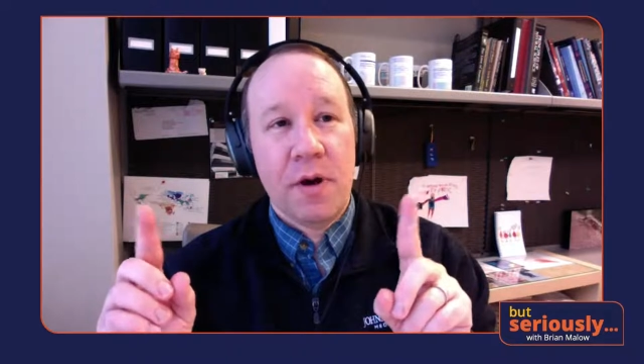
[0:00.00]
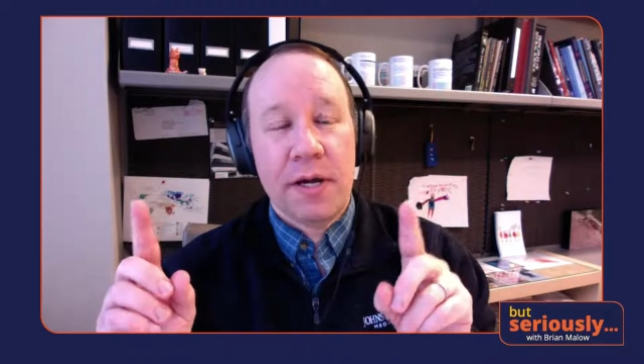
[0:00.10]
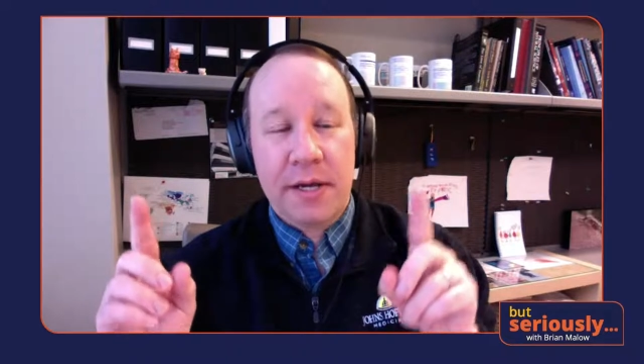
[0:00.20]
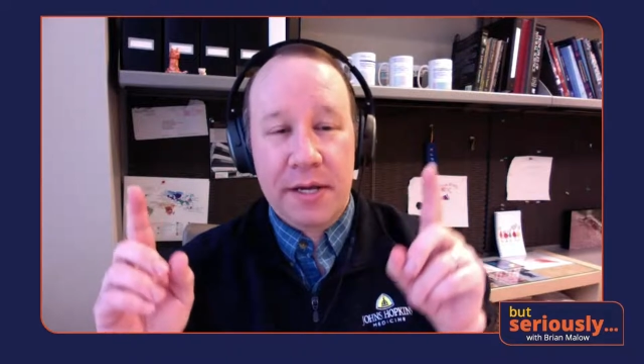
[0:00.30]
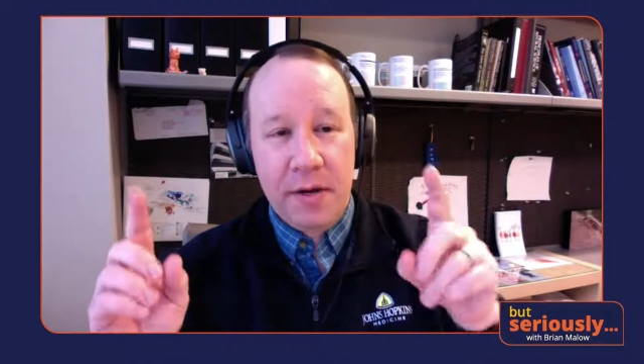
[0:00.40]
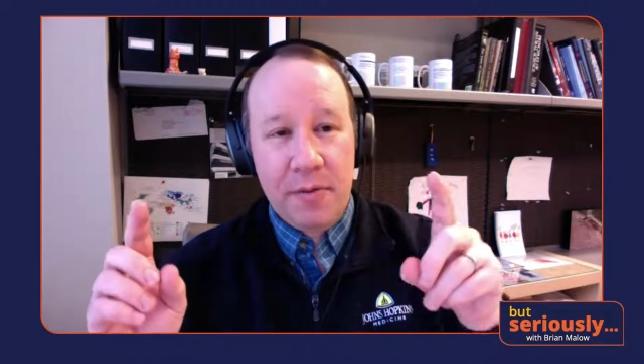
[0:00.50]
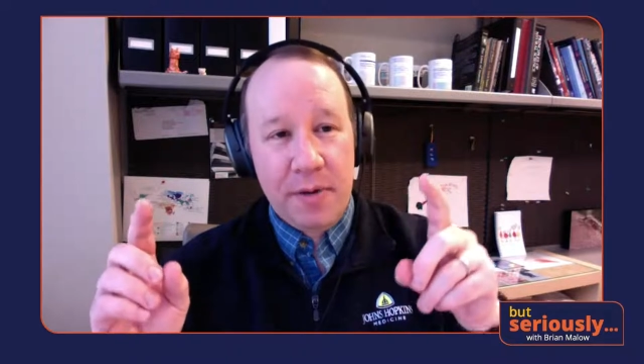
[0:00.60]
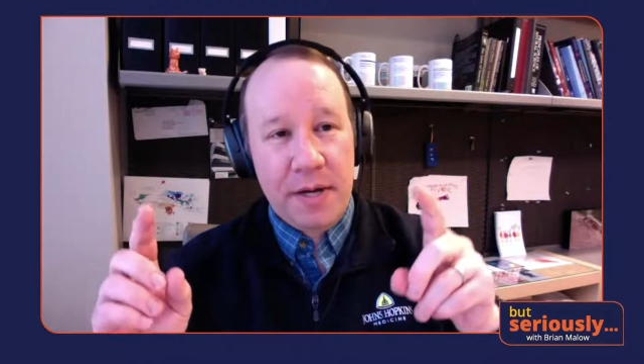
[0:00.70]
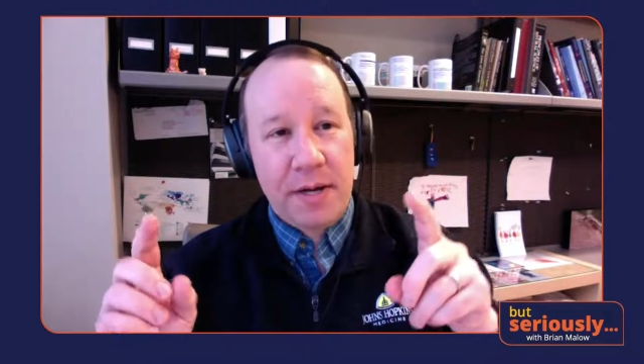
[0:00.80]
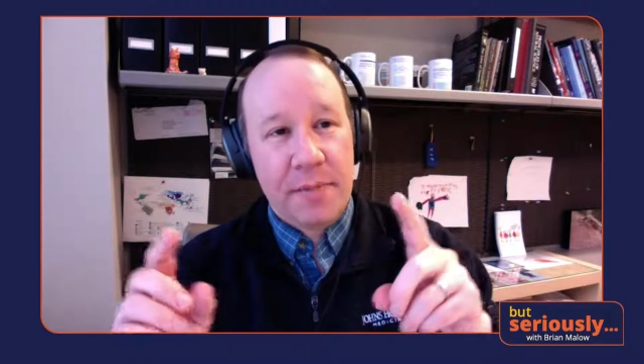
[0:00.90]
work, you
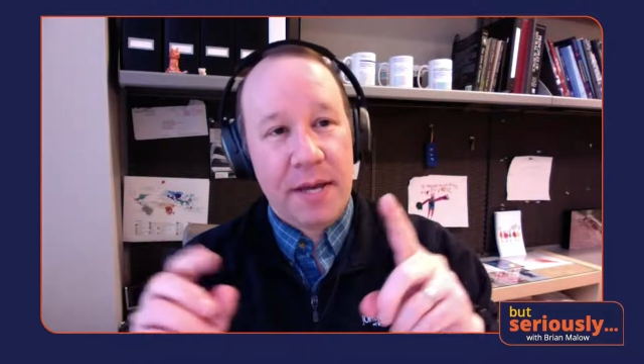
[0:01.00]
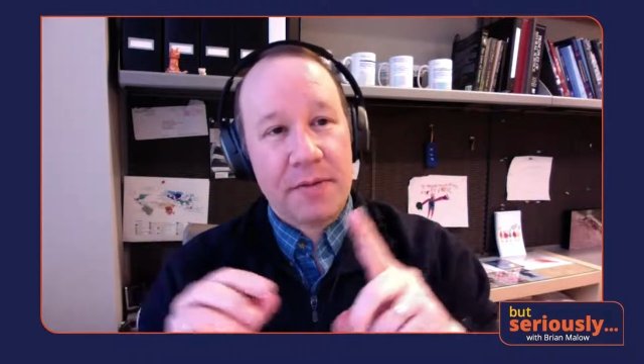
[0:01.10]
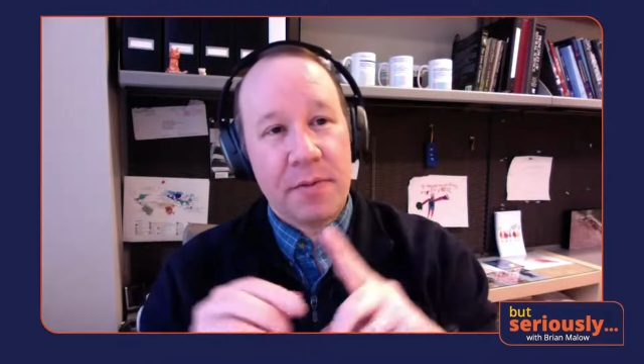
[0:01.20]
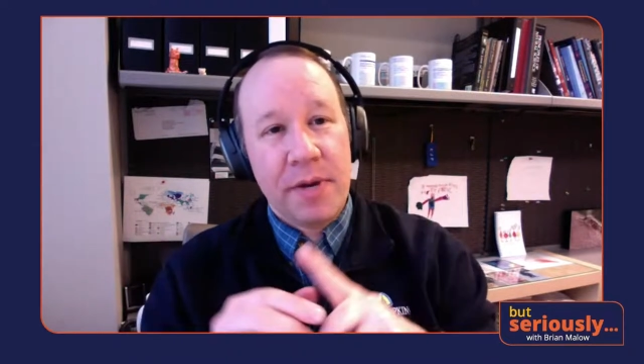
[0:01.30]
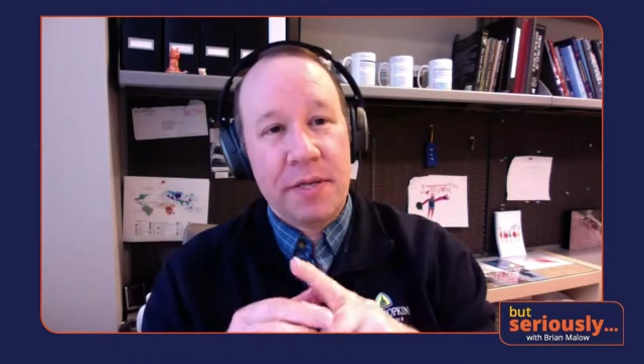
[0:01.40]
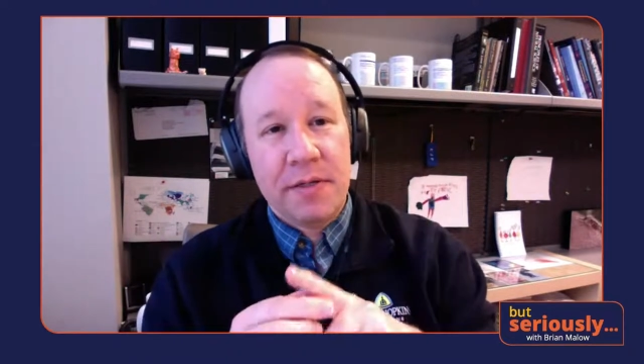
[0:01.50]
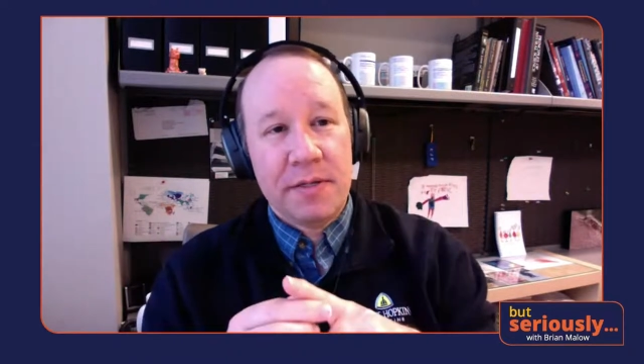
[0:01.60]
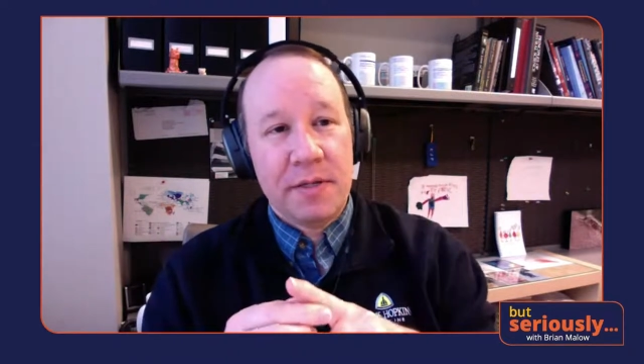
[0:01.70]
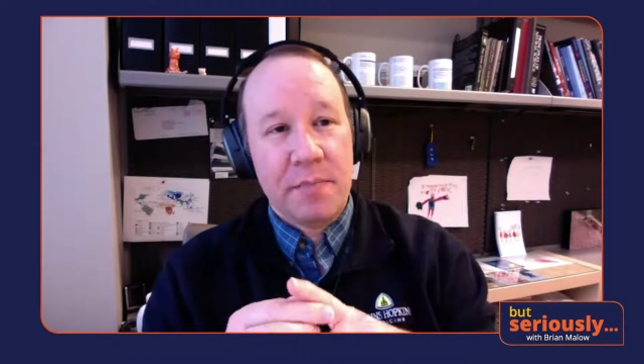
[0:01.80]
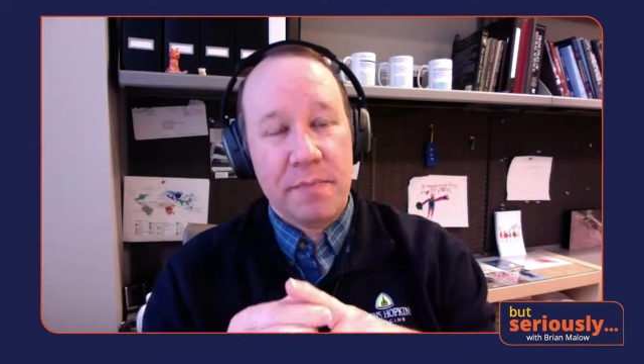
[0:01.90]
know, as
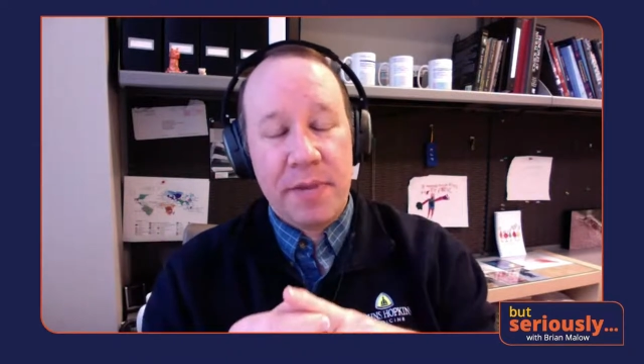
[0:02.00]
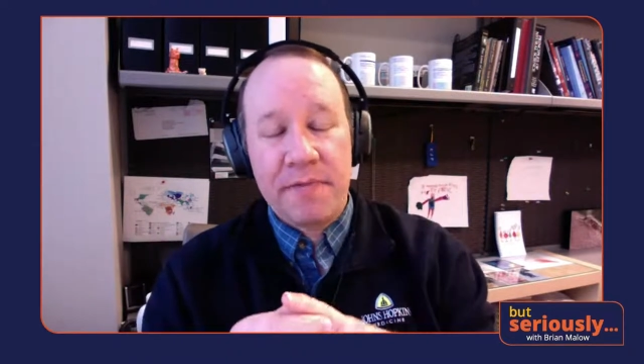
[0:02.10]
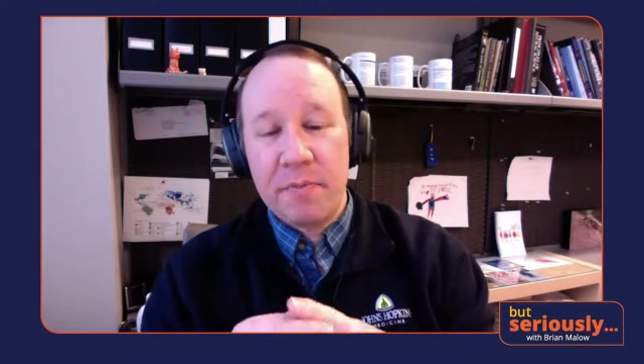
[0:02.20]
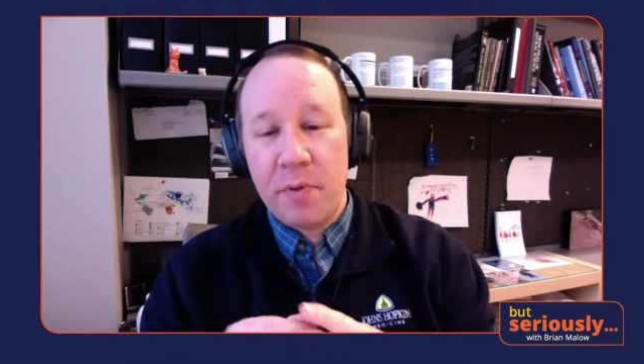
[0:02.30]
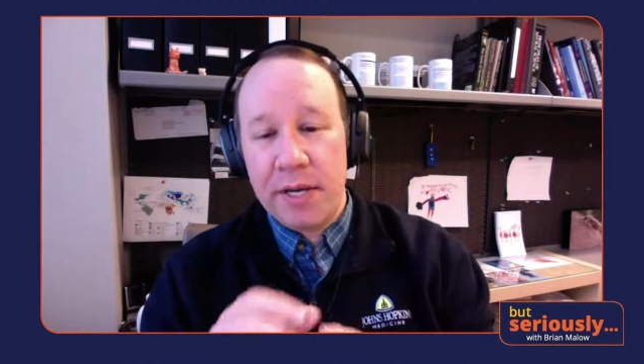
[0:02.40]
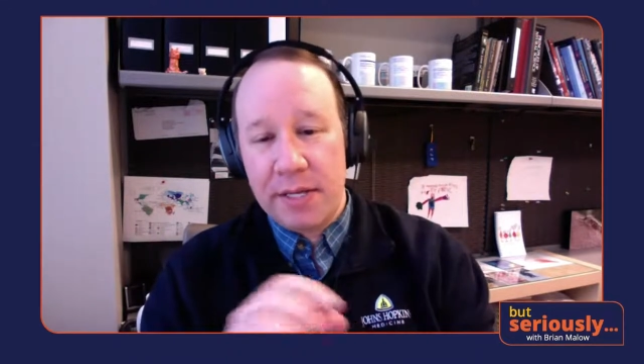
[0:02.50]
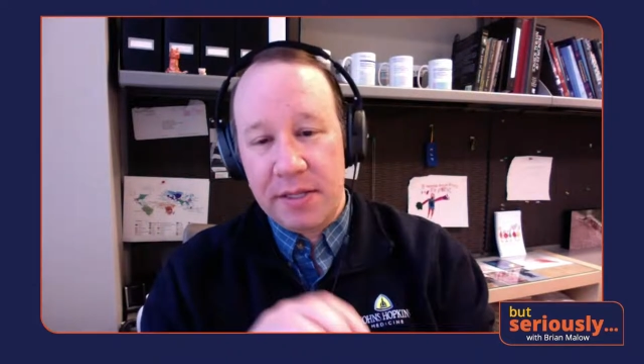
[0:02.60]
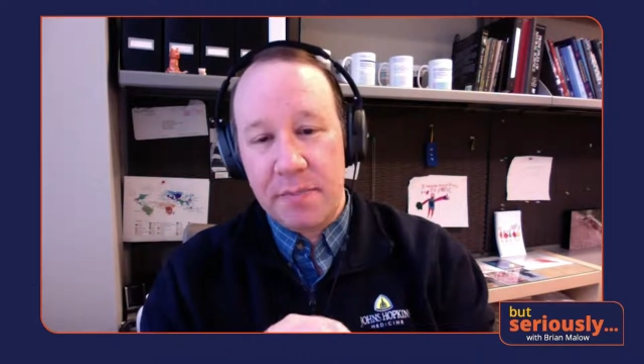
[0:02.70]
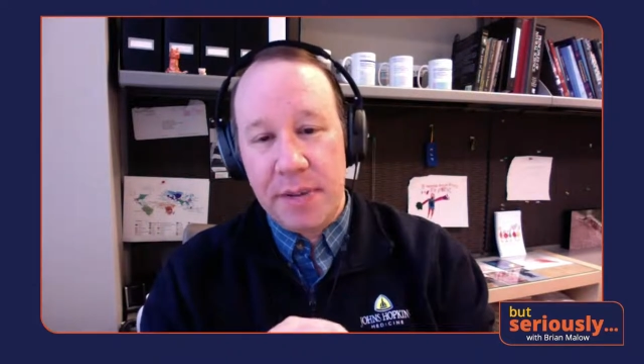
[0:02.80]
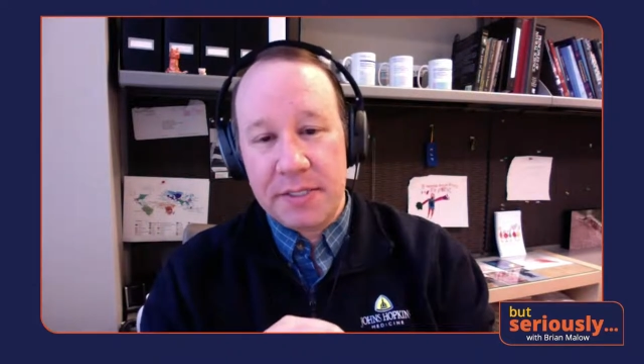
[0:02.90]
a pivot point
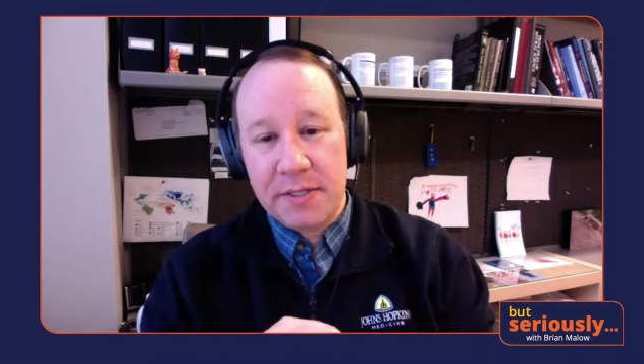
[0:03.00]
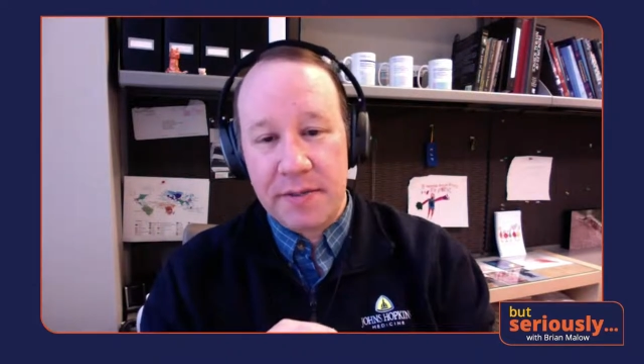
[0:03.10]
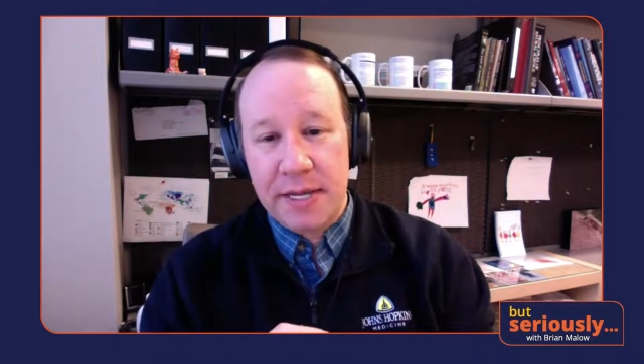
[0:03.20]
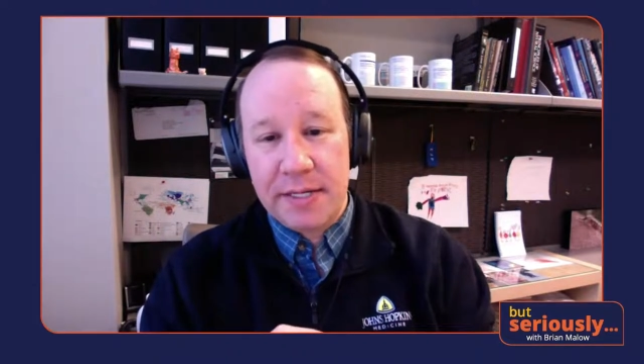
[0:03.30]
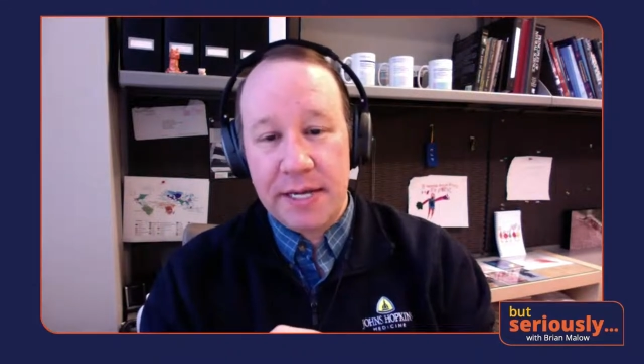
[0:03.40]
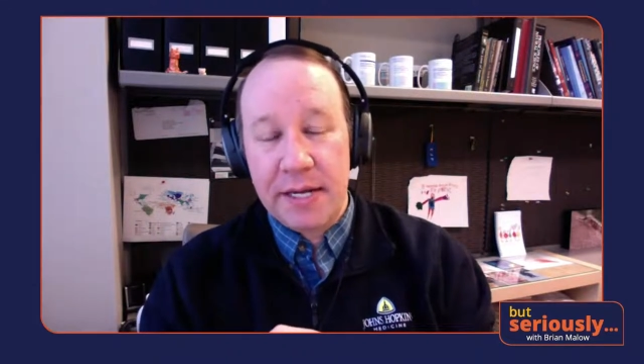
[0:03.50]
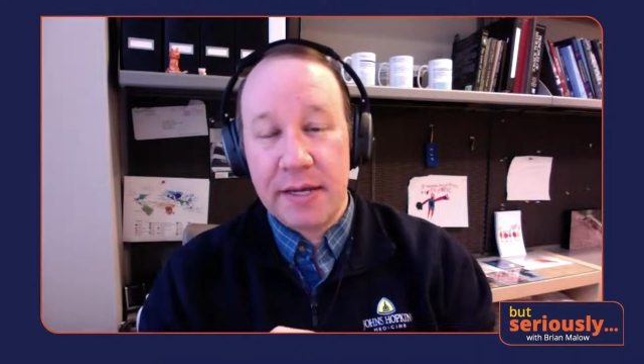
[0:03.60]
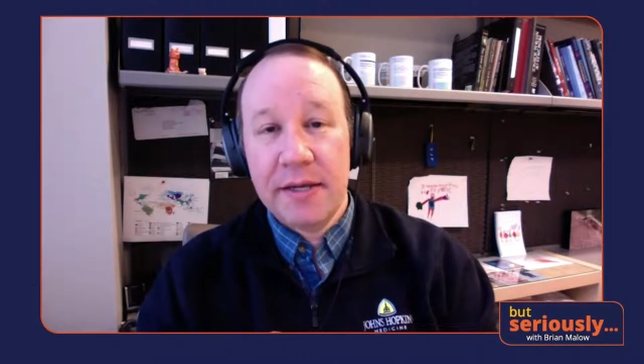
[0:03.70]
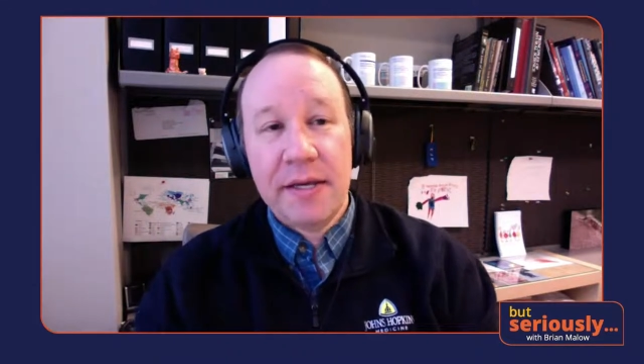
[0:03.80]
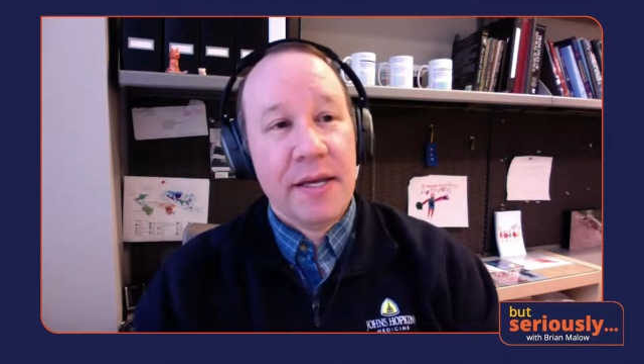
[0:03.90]
at the base of the
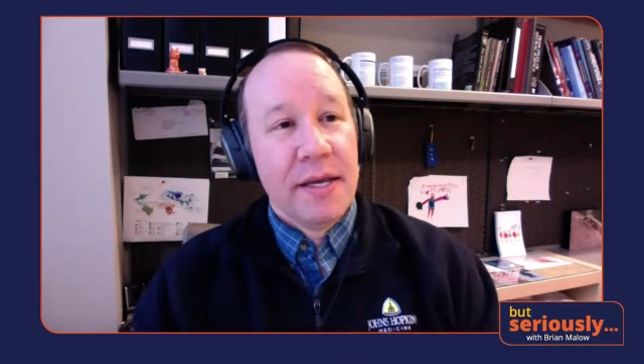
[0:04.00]
antenna.